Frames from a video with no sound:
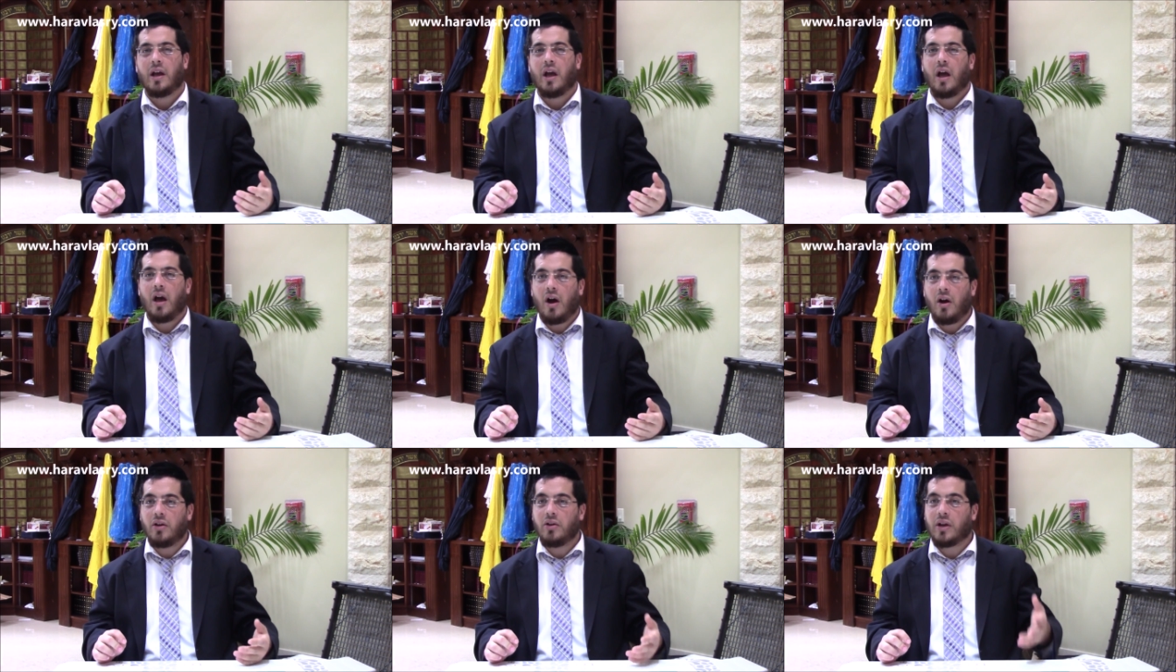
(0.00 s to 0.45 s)

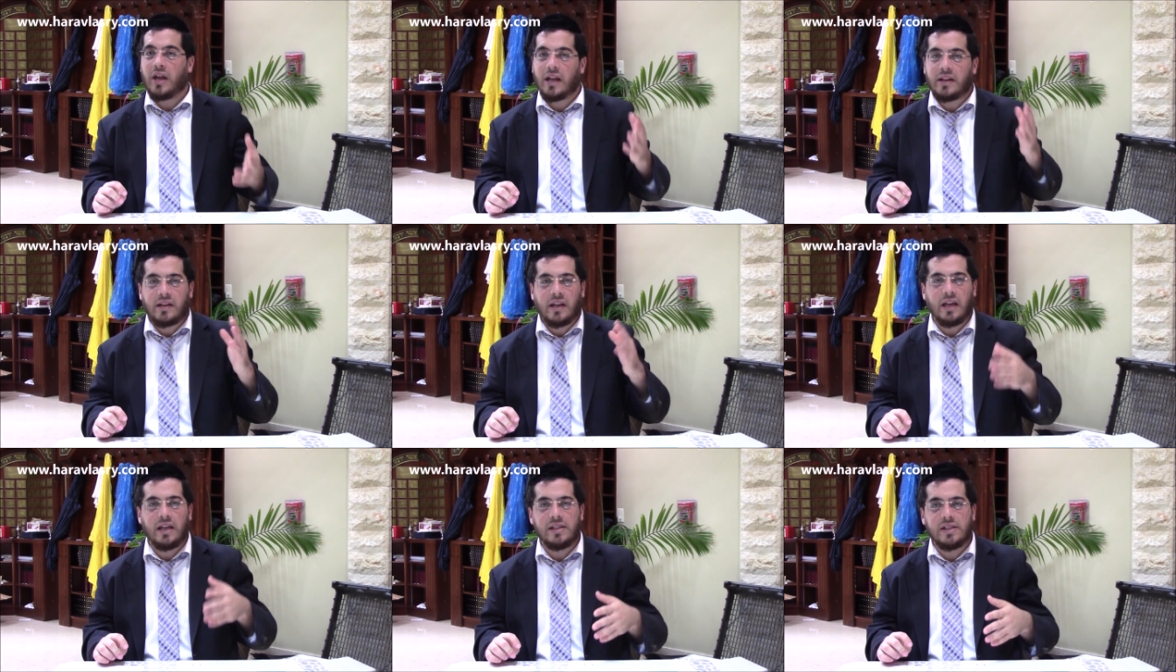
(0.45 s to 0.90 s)
Oh, you
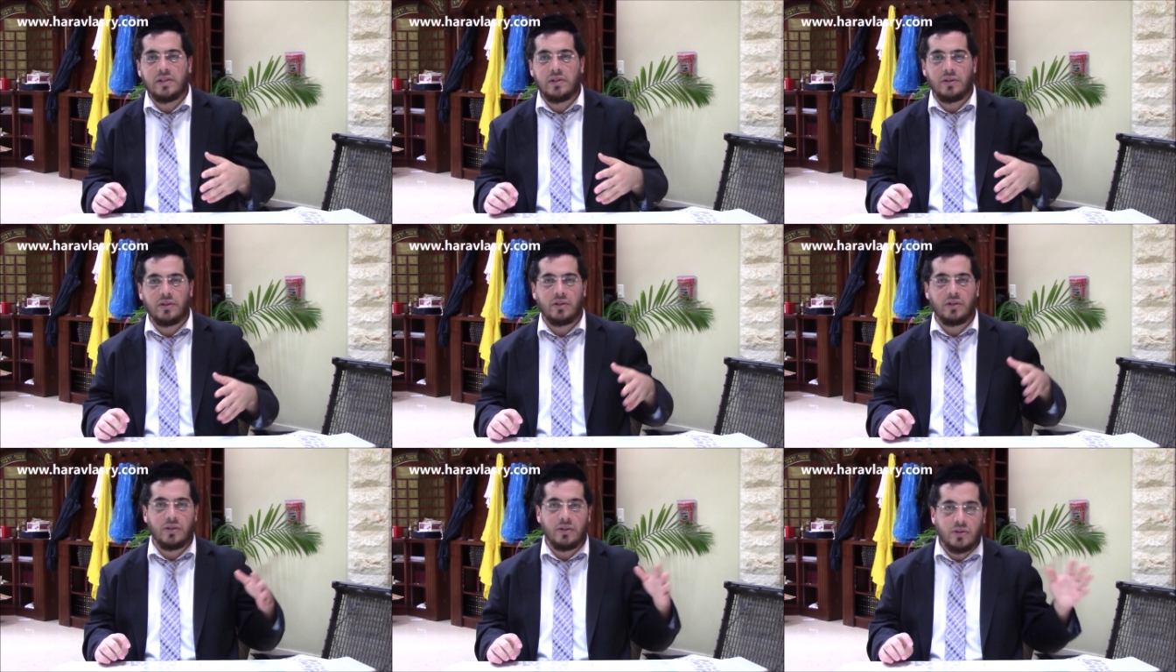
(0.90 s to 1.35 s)
get
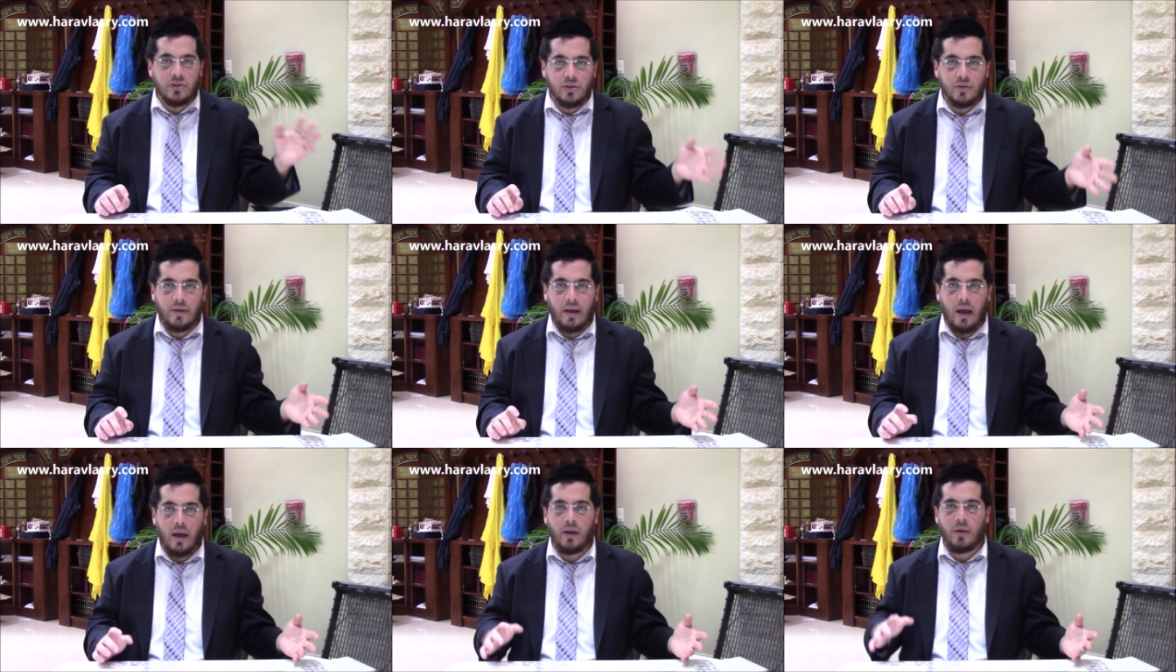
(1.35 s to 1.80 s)
chizuk, you do
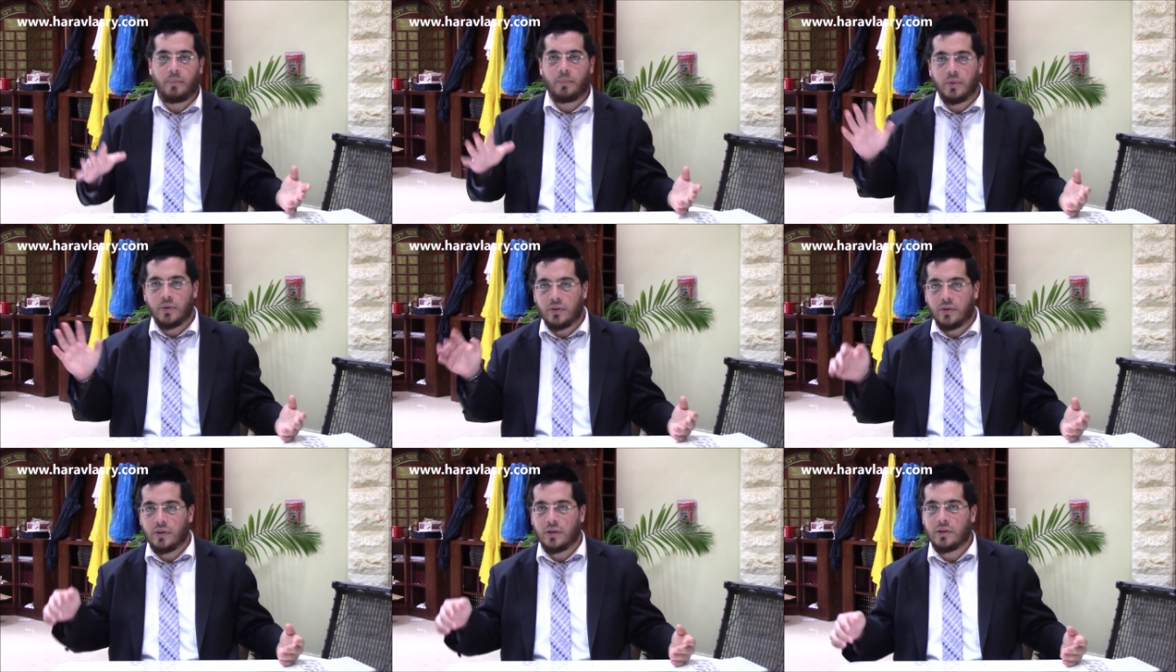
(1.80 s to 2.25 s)
tshuva, you
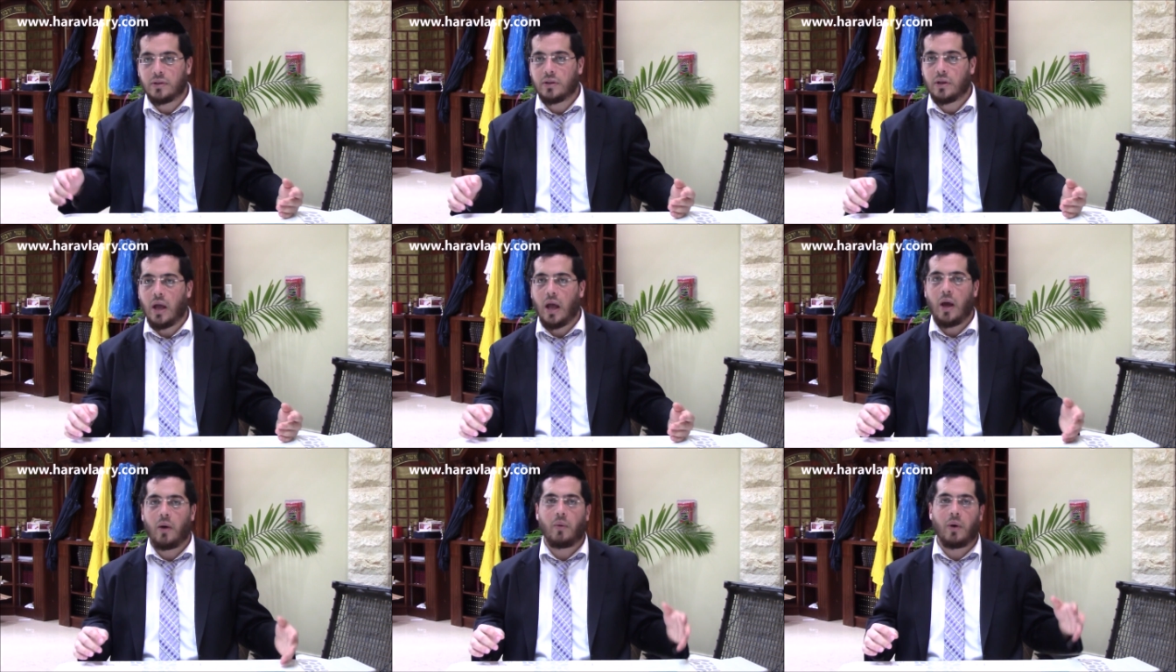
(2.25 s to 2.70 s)
put
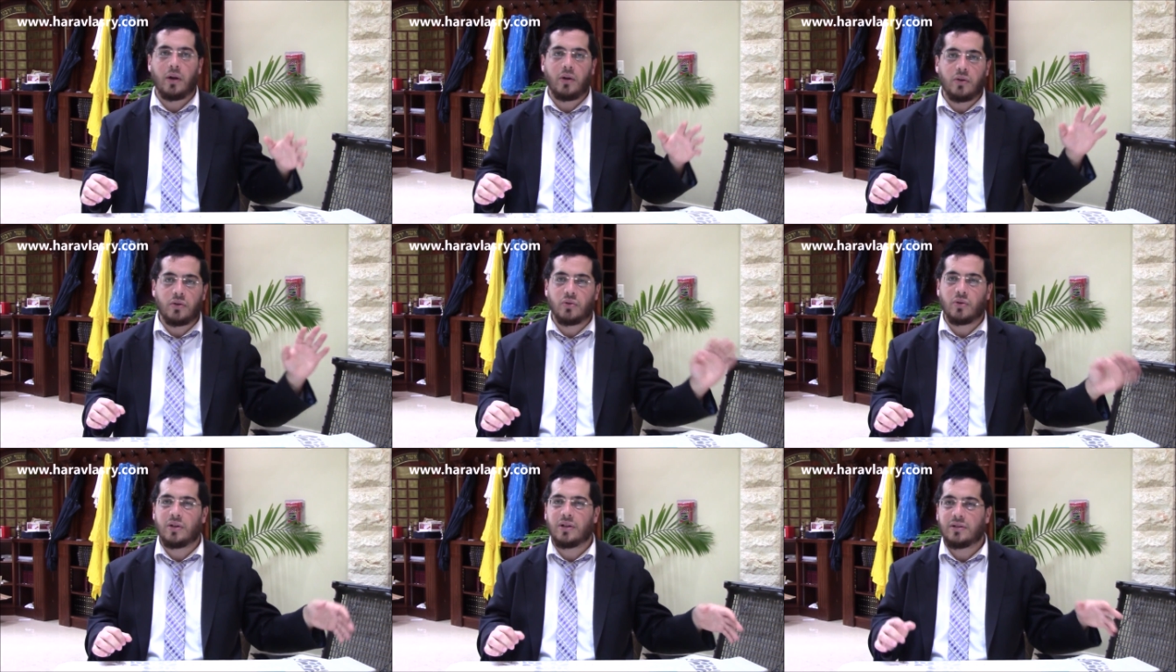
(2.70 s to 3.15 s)
what are
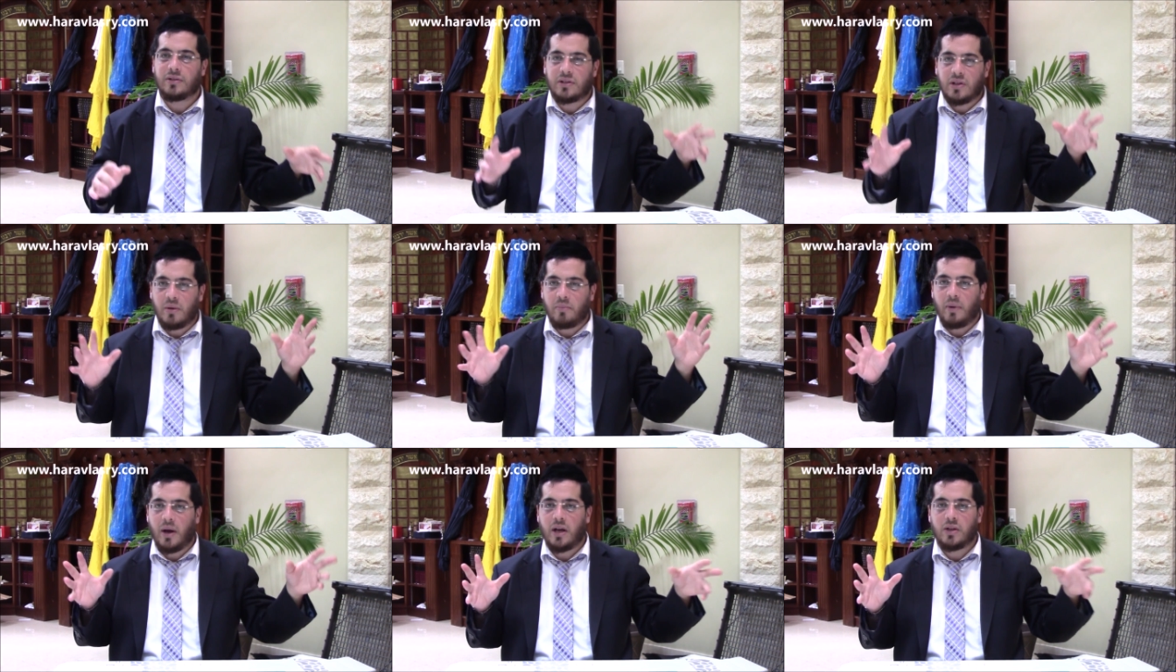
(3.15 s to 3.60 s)
you doing
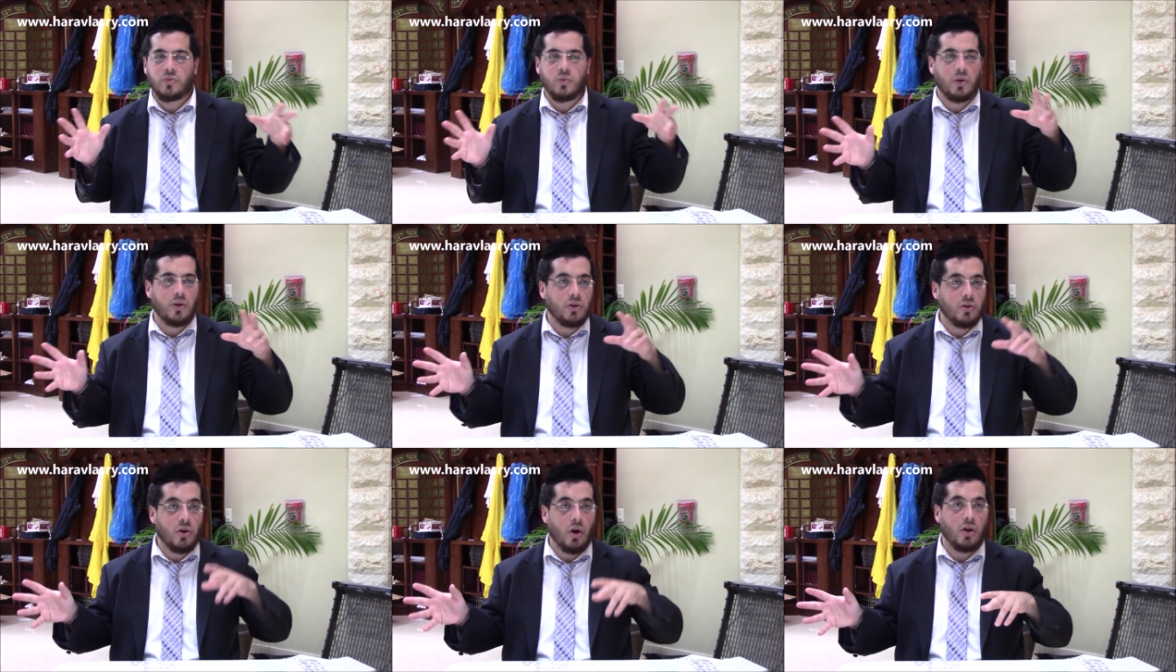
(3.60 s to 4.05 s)
so much?
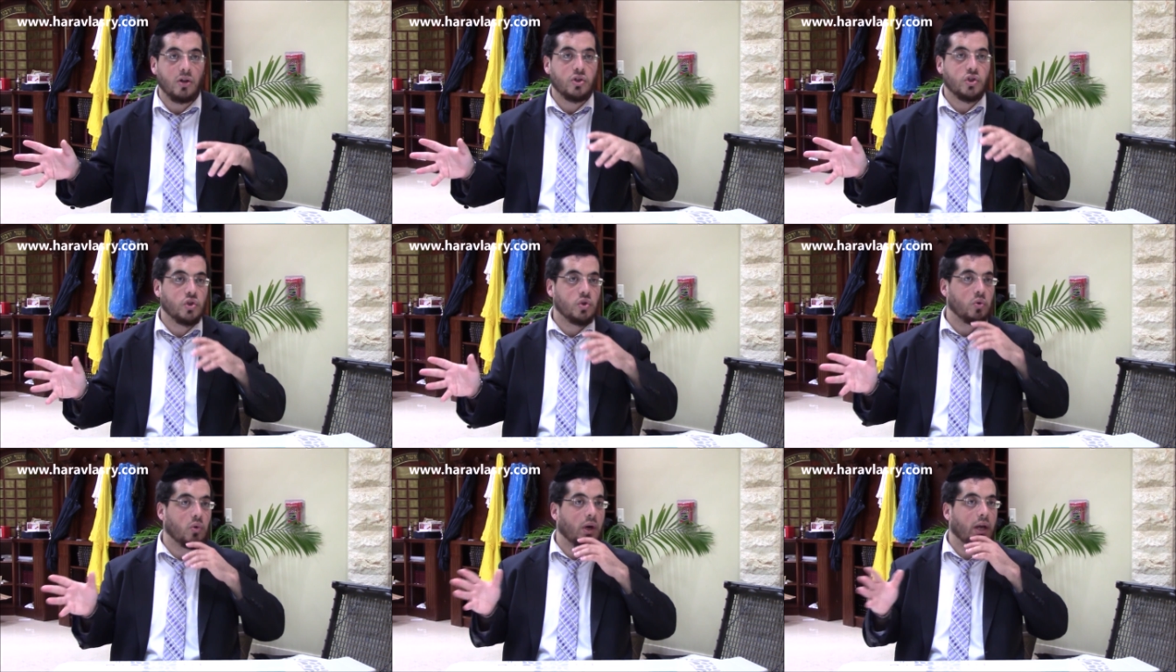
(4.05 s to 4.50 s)
What are you going to
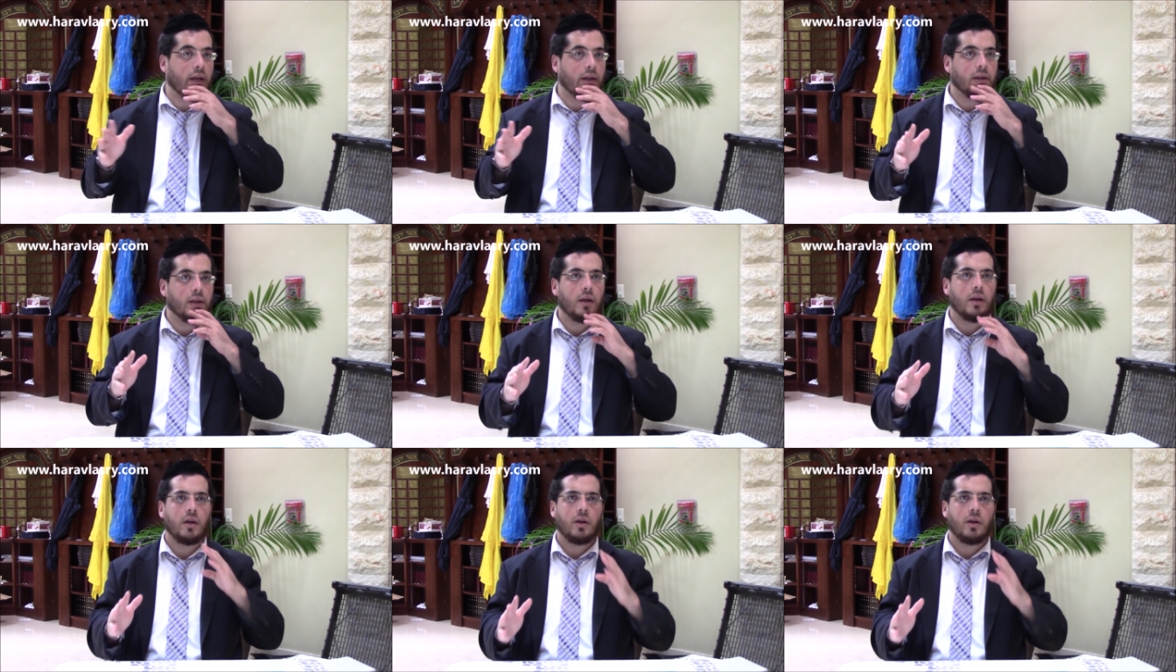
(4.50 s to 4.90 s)
shuri?